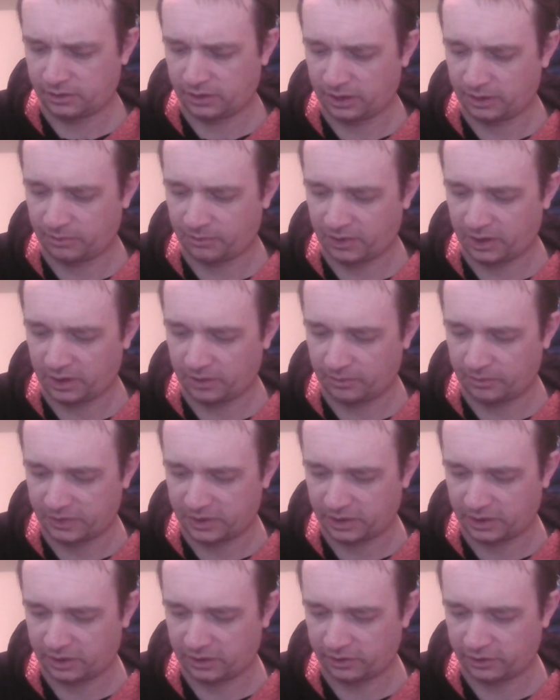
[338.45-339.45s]
it being
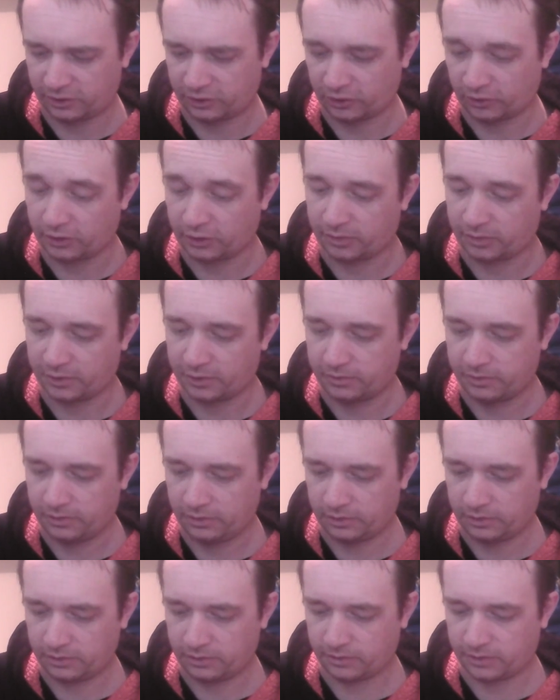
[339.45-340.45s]
particularly Chocobo
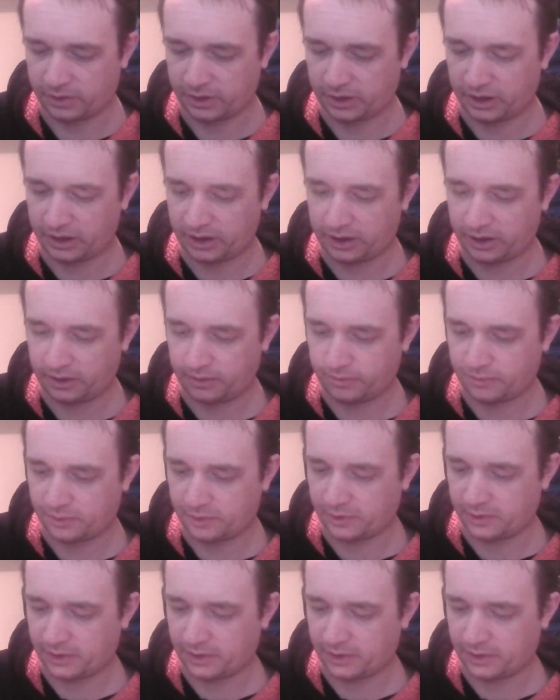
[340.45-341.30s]
related. But